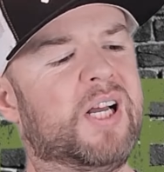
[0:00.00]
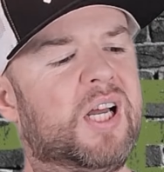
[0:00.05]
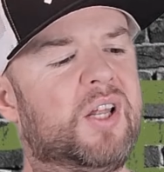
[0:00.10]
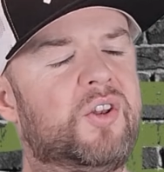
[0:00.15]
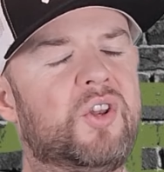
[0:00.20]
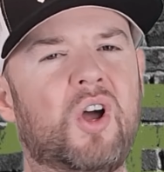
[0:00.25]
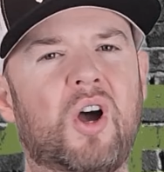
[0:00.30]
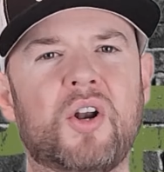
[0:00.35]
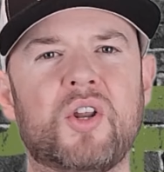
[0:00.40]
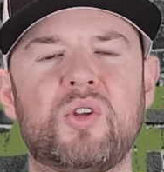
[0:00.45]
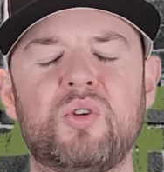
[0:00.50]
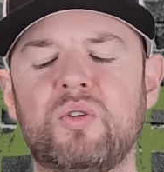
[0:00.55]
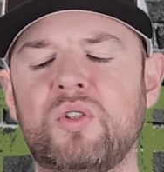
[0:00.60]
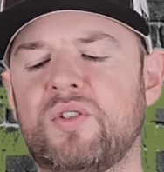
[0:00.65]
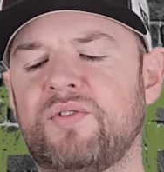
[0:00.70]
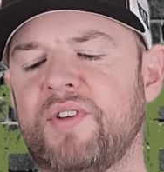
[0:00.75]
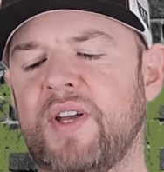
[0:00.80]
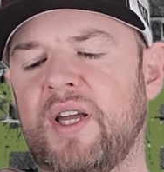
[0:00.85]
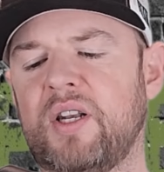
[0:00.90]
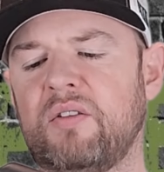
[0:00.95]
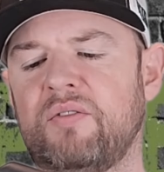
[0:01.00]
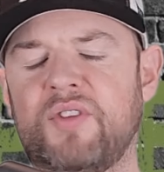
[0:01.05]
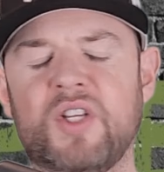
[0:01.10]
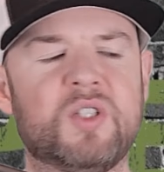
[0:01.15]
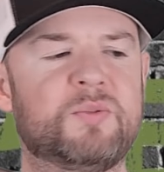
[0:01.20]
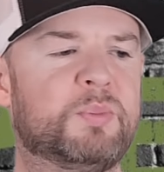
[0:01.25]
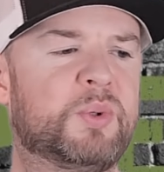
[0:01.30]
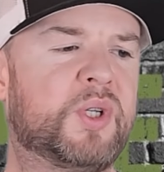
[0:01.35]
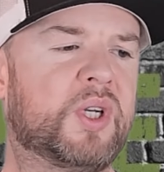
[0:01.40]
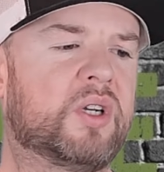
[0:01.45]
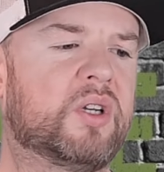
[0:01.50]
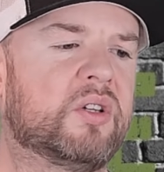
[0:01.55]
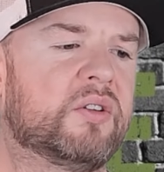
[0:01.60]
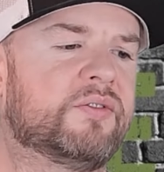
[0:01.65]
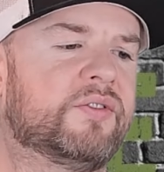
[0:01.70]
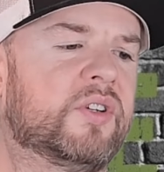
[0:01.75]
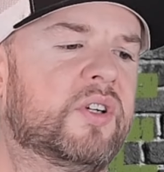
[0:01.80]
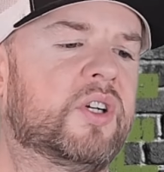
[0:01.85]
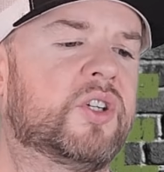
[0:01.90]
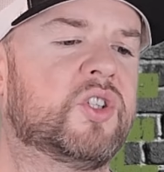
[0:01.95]
Not a huge fan of this particular
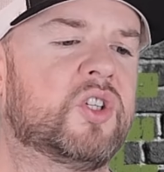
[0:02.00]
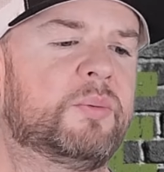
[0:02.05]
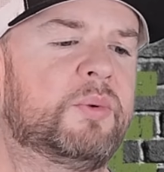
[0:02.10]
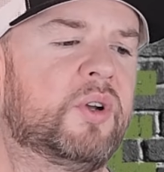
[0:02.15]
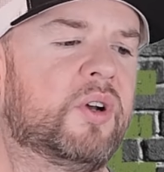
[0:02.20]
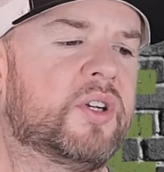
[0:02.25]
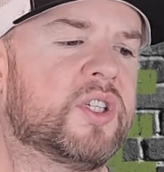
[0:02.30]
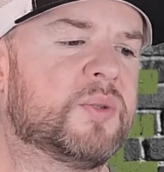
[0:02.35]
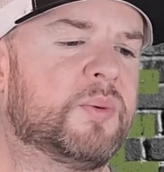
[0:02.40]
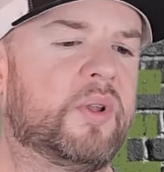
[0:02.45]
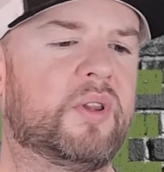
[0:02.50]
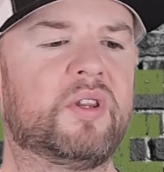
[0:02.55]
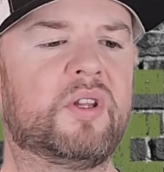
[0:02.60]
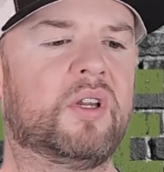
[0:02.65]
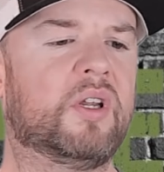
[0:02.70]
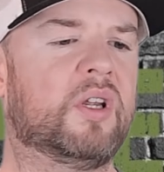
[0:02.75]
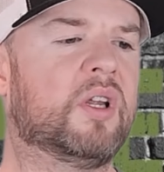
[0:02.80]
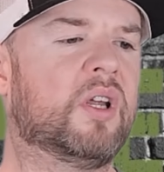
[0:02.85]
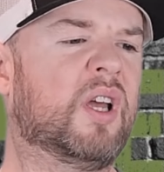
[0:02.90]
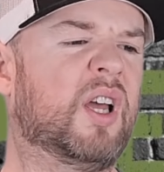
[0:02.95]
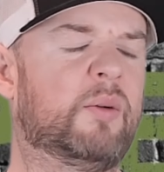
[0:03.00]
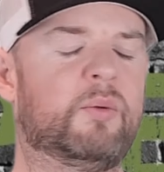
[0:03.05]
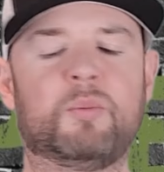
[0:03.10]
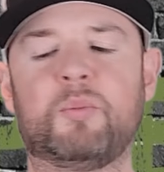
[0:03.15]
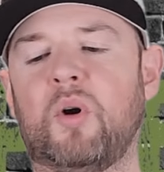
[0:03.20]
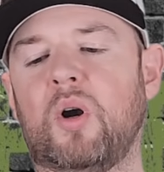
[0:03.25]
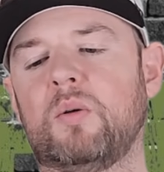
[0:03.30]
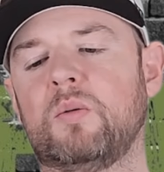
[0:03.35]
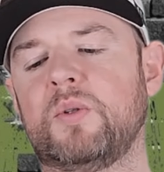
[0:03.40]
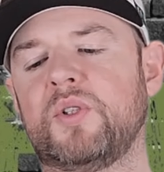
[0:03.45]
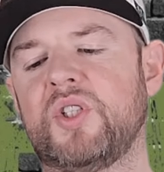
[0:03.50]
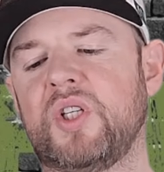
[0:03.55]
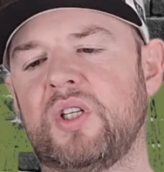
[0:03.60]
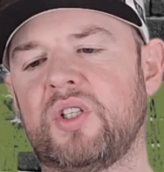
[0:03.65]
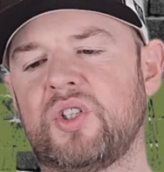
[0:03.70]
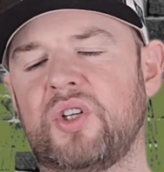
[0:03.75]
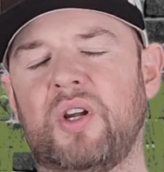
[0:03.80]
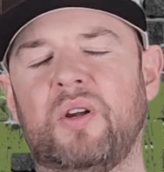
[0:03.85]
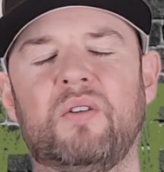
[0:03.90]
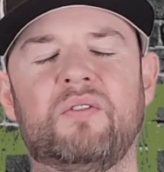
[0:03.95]
furniture, to be honest with you. I would probably
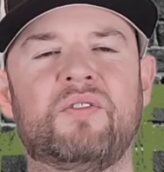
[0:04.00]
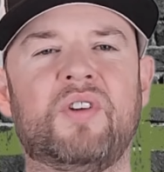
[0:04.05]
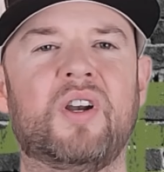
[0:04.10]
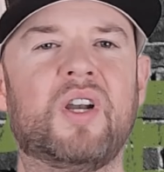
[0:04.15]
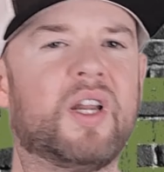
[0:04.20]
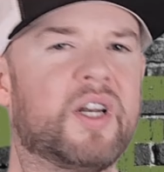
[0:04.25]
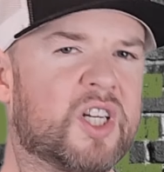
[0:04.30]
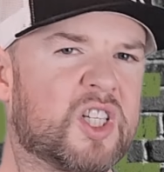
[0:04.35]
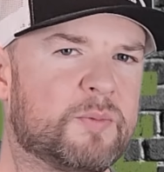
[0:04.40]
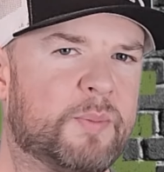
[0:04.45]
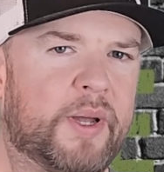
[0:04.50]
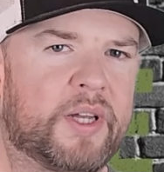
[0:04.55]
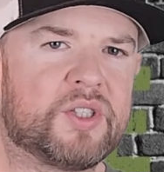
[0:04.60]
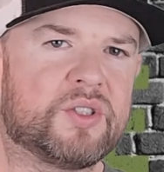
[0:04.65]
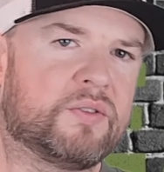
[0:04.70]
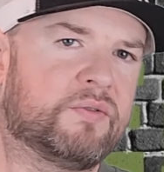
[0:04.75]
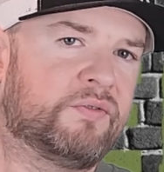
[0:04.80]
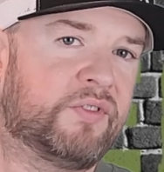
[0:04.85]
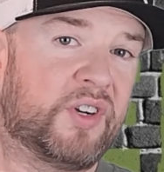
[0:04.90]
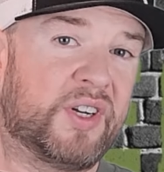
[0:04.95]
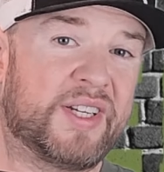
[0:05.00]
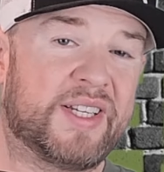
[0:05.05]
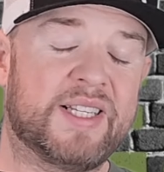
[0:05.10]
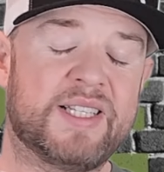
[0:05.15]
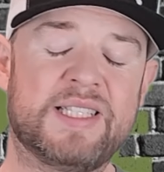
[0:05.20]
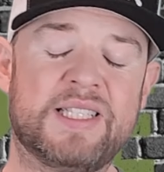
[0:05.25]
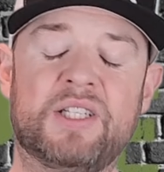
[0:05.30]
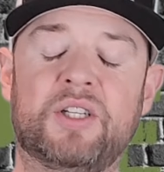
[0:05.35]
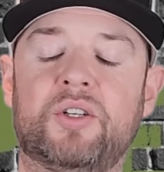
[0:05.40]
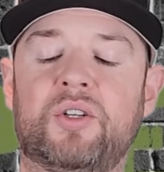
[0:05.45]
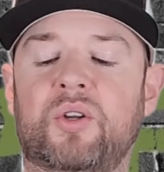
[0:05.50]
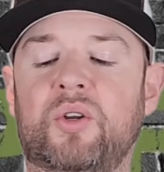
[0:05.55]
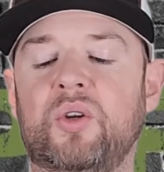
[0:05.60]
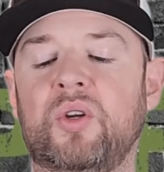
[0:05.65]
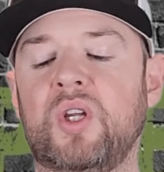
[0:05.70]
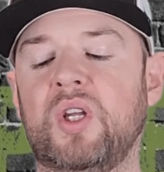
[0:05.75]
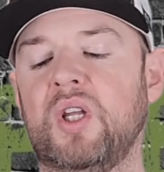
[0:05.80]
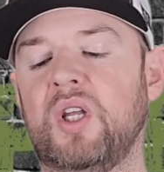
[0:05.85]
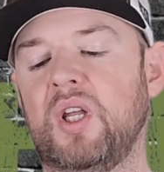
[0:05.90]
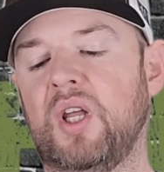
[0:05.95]
change it out. Very inexpensive and very easy to do,
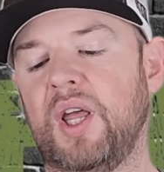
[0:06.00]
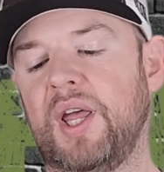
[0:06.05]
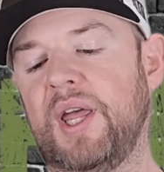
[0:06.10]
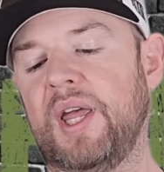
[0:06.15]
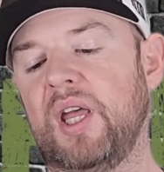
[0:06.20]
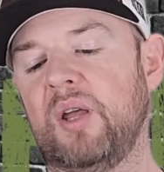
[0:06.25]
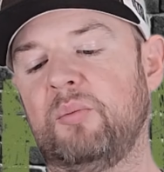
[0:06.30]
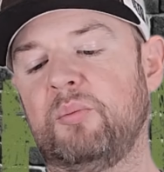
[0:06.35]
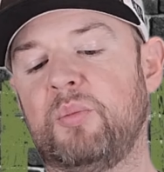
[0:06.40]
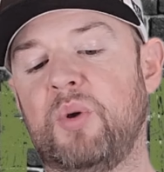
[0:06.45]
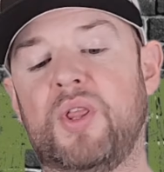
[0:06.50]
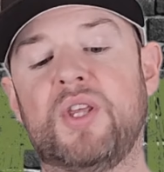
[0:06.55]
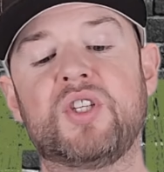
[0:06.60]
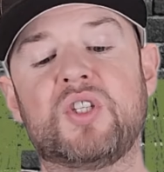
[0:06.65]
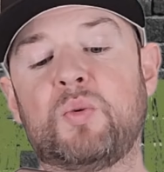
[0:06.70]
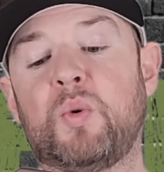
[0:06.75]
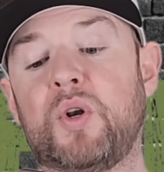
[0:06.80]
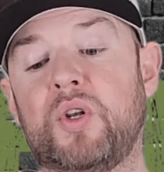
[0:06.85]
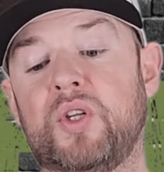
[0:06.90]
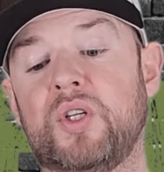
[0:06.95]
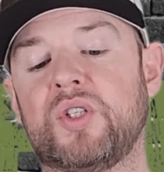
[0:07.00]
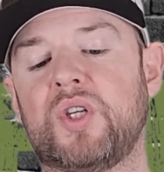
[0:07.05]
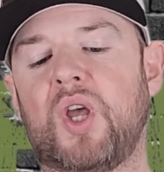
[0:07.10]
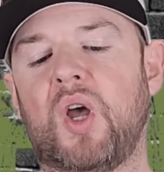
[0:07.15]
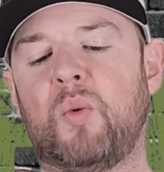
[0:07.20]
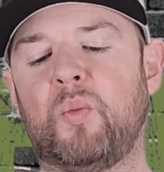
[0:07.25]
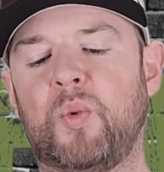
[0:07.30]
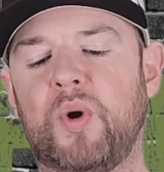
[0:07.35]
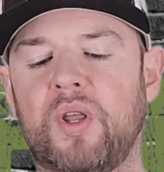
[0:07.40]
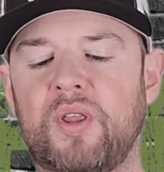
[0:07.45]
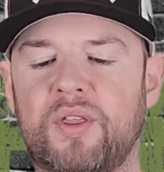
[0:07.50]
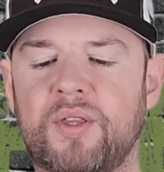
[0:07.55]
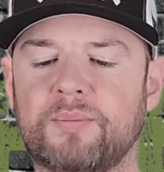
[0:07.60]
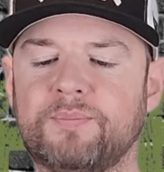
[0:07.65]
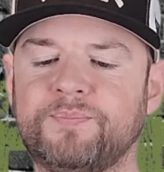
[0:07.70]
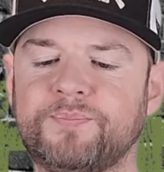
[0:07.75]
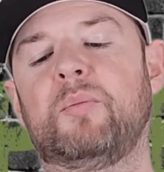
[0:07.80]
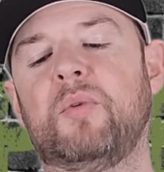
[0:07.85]
um, but this is what it does come with.